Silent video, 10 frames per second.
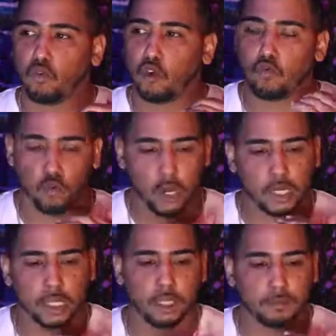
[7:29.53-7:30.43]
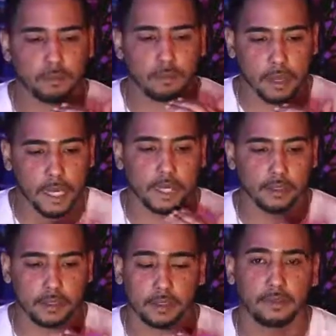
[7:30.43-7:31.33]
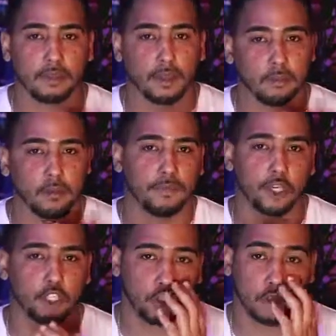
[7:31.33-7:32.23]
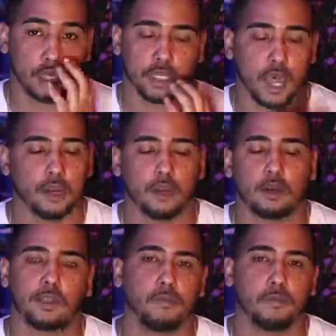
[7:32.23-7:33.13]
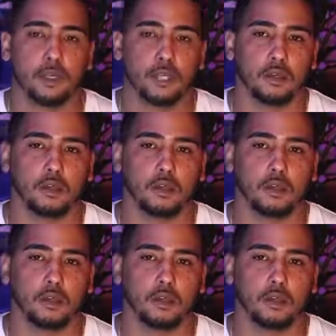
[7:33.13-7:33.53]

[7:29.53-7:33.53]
really making this thing professional. Because to me,